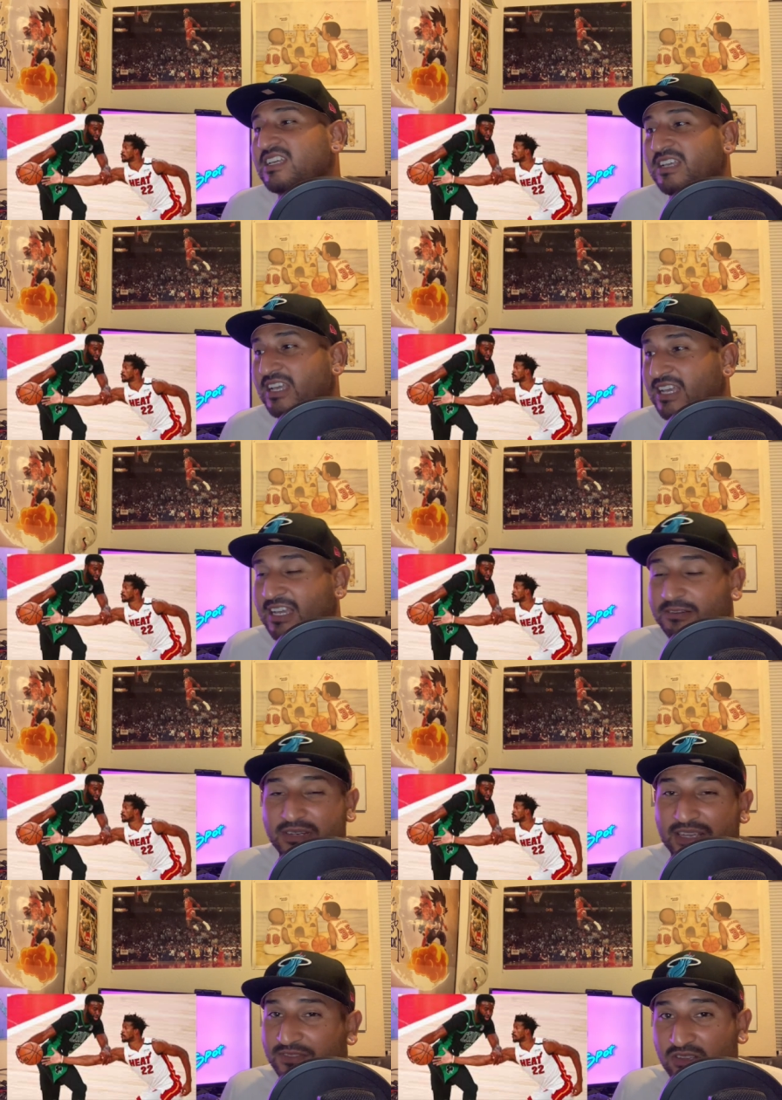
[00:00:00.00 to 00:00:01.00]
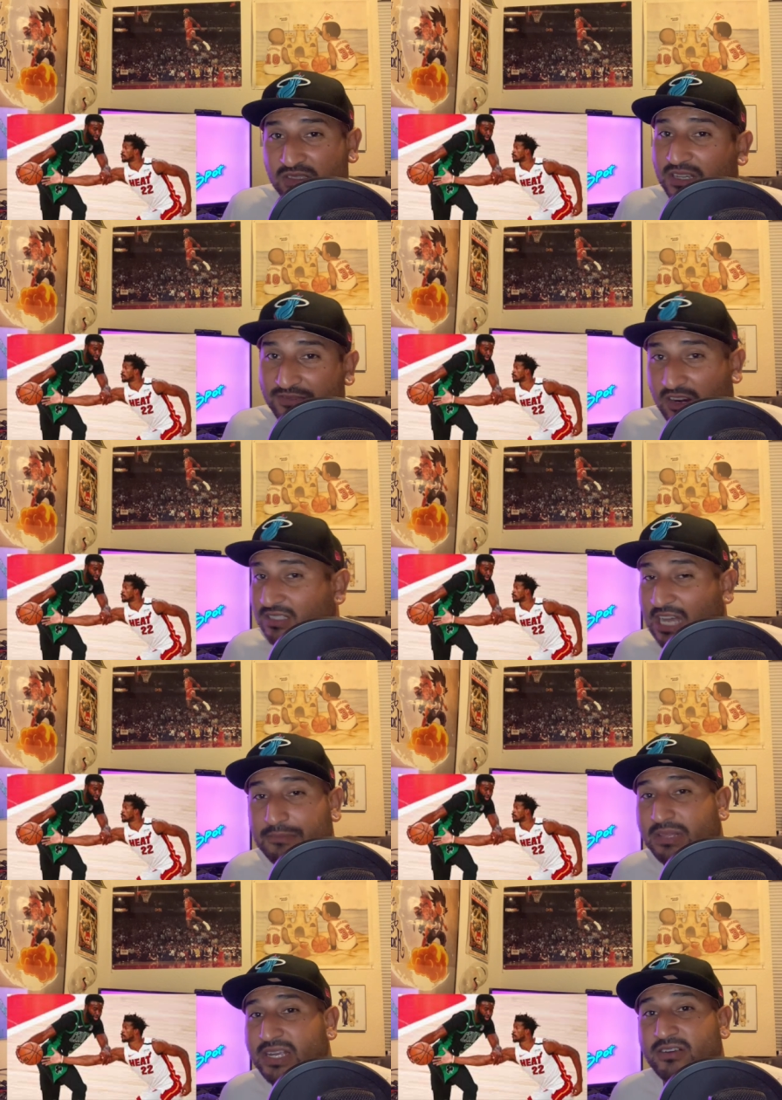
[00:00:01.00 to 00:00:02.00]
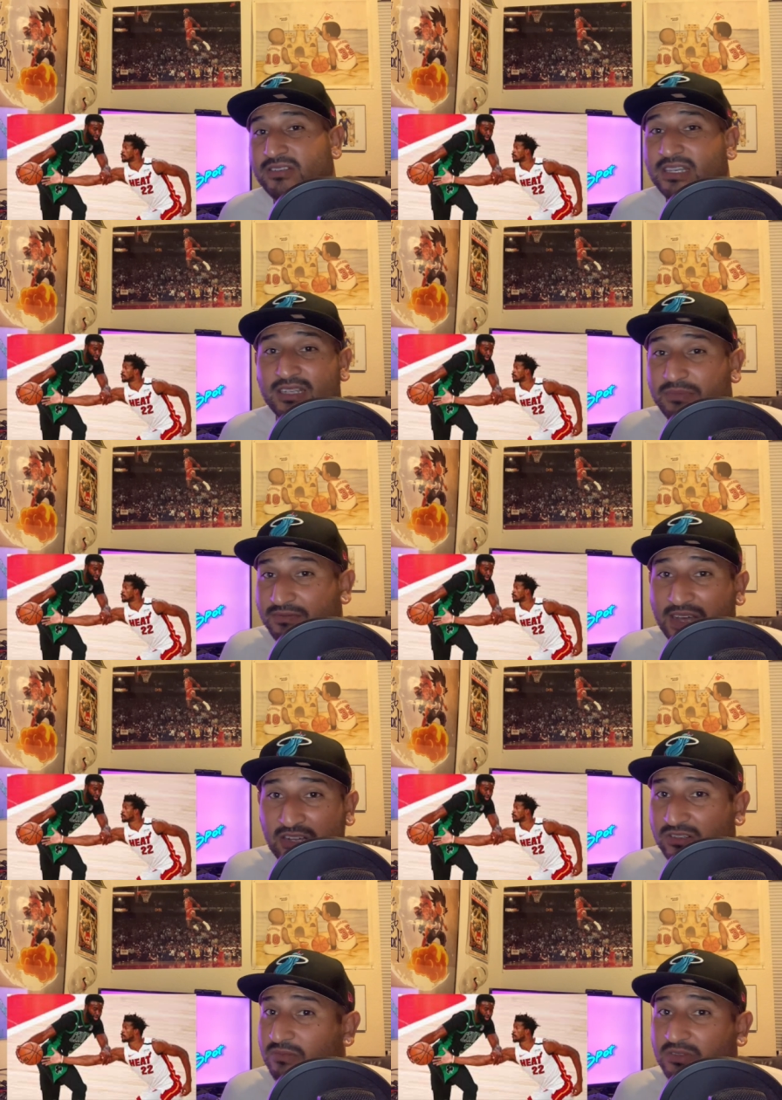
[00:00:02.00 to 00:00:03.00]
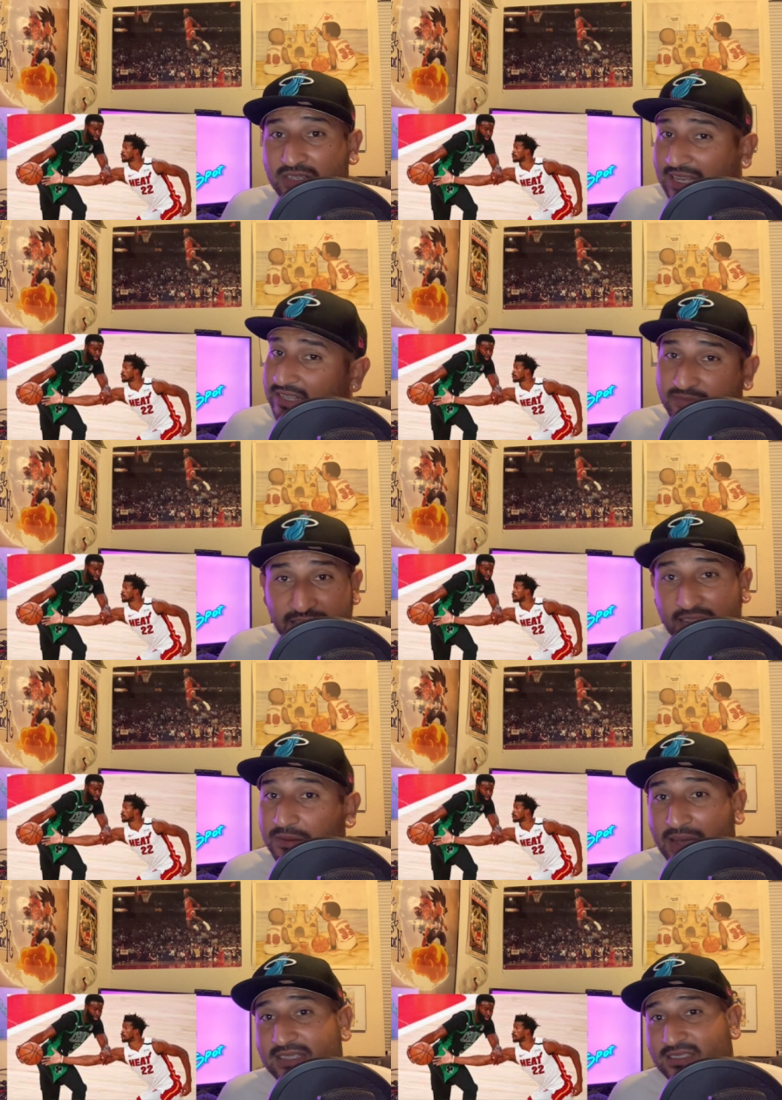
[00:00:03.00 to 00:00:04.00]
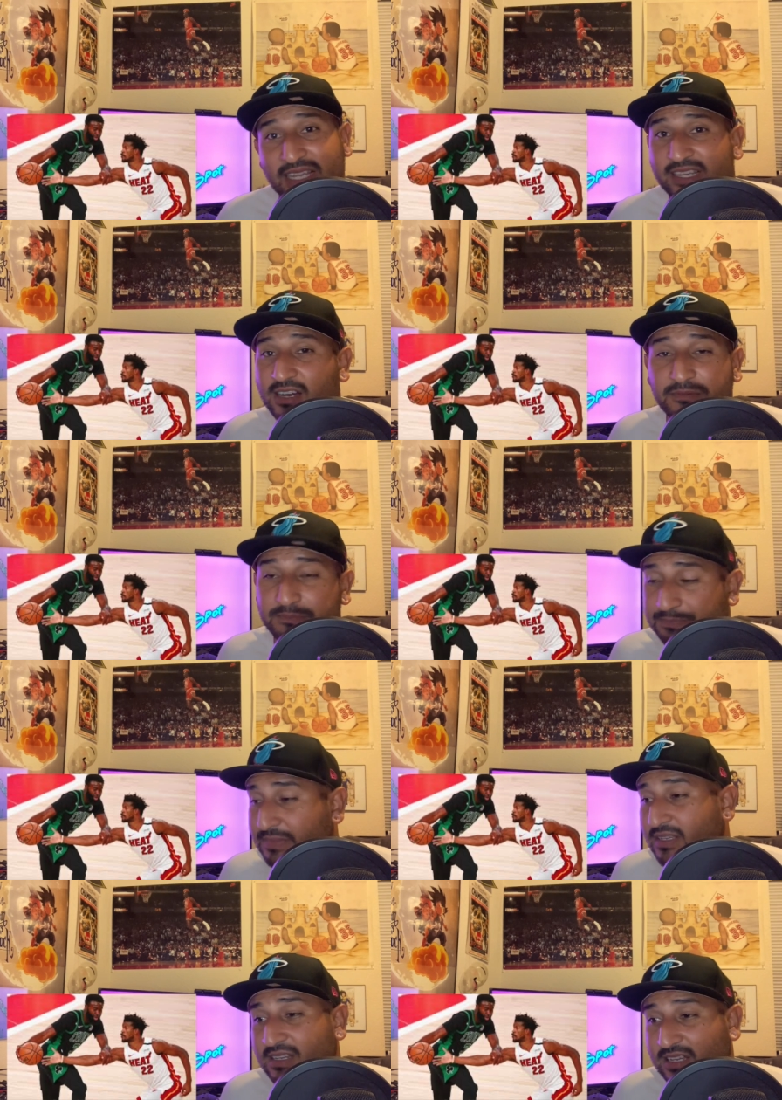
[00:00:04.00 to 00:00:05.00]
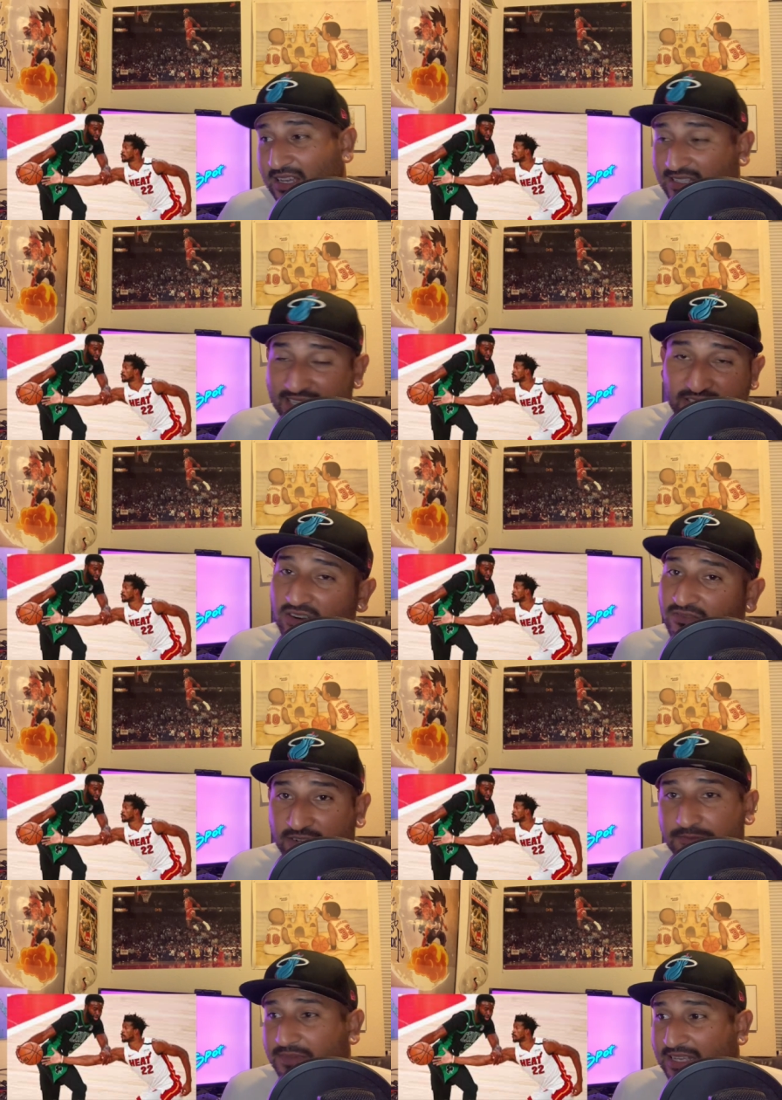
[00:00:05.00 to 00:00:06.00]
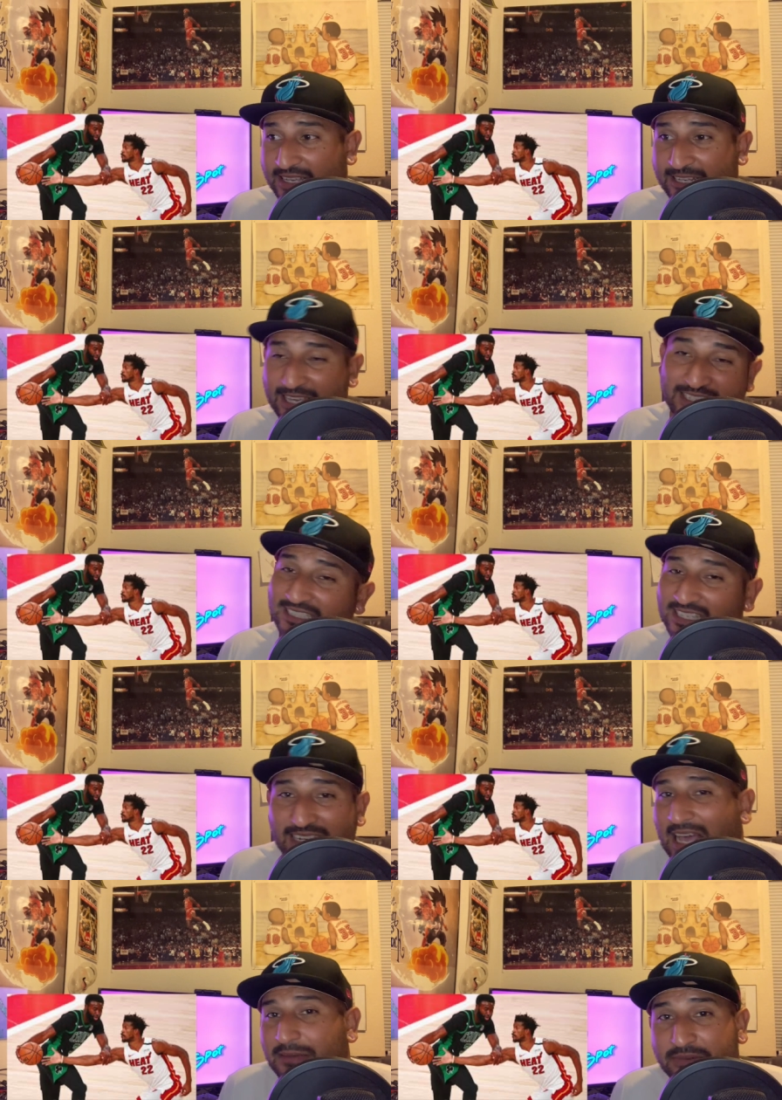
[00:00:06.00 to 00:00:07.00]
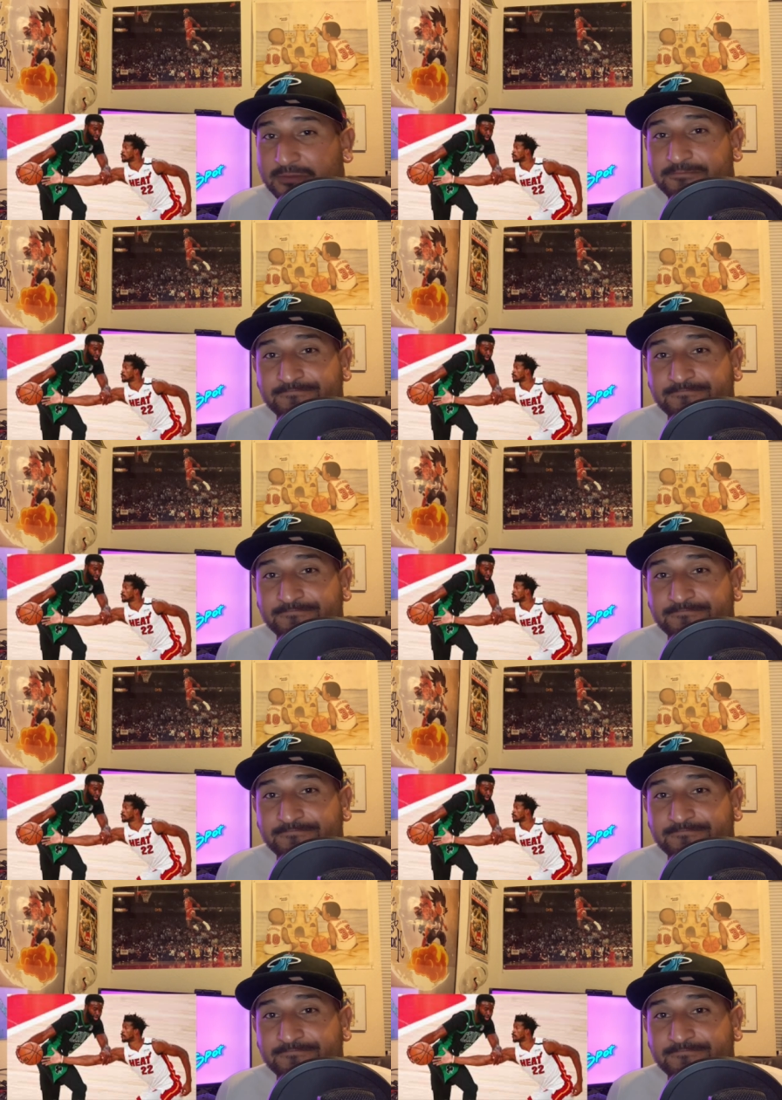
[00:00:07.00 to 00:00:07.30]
And if our top players end up in foul trouble, the next man up has to take over. And that just didn't happen.